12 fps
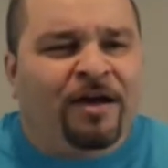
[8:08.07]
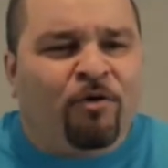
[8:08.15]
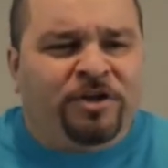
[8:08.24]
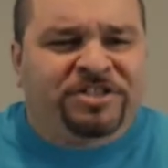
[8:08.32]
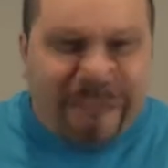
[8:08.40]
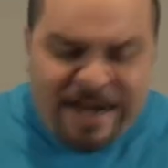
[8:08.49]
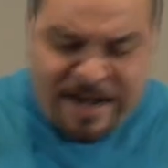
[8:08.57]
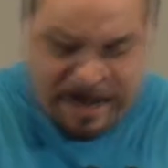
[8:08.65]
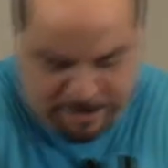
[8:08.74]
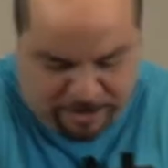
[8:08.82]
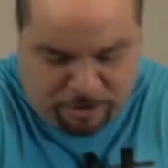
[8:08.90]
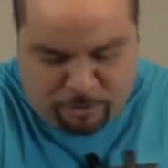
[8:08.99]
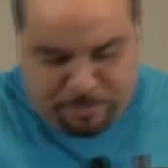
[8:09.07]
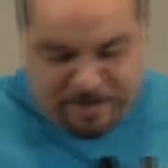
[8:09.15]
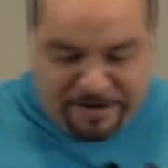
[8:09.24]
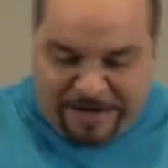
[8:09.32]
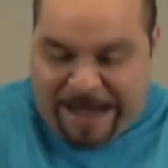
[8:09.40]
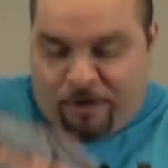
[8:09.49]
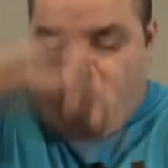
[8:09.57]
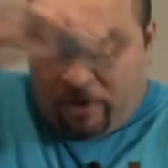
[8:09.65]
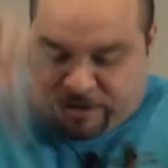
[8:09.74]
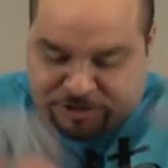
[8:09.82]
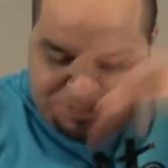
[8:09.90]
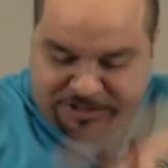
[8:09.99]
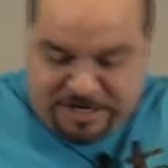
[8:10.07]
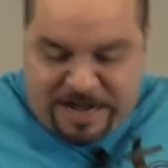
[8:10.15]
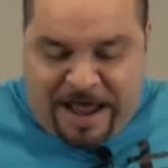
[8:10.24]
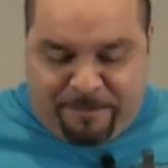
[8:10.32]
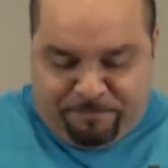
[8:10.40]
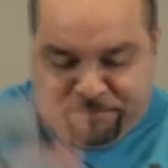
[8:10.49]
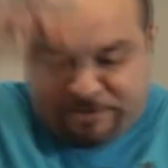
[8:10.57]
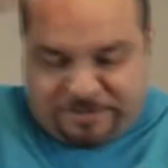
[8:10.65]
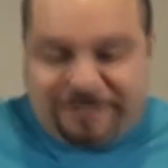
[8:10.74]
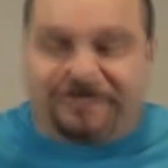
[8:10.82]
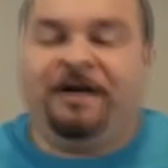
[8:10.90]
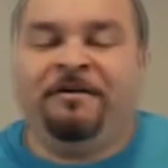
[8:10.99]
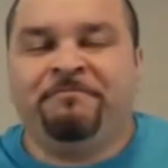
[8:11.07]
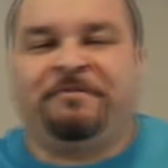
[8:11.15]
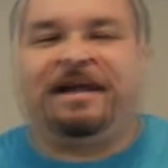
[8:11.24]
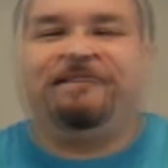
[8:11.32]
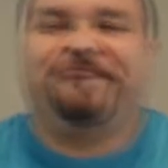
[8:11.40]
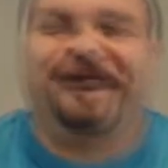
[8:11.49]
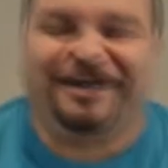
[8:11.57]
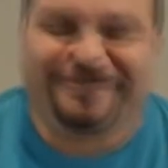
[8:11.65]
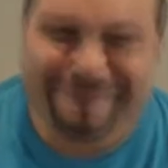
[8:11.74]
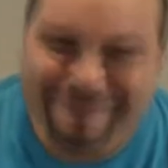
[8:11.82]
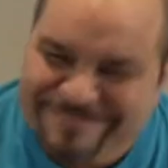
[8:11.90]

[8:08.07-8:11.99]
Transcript: What's in there? I opened it. Oranges and apples. Nombre, mom.